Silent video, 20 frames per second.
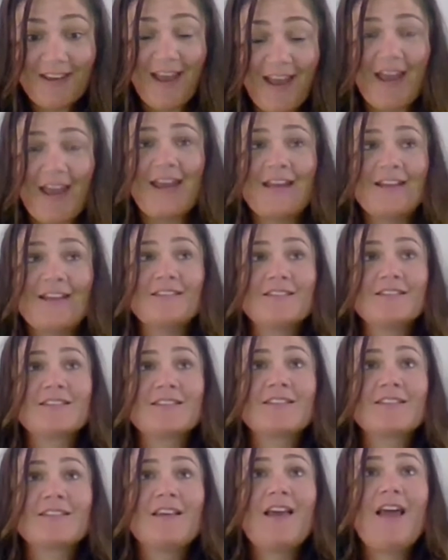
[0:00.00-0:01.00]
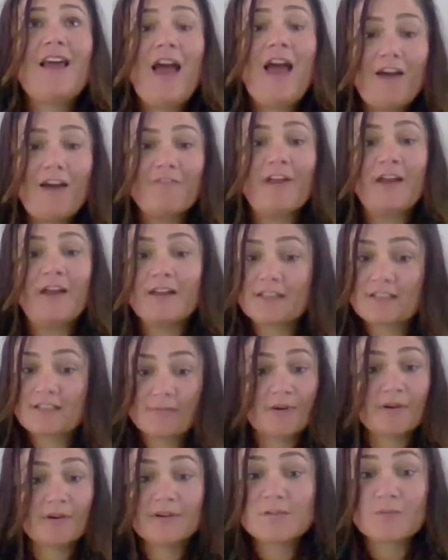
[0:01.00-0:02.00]
and have that
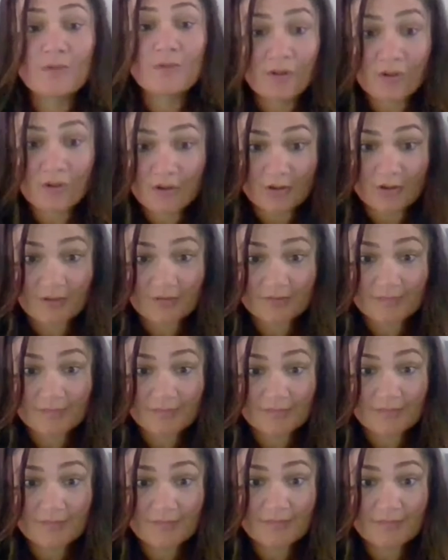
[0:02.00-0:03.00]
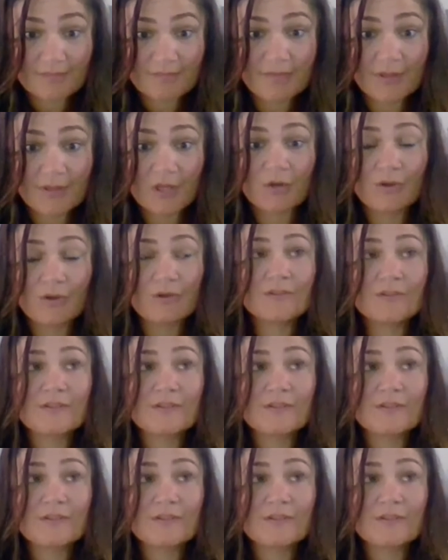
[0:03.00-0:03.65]
experience with you, because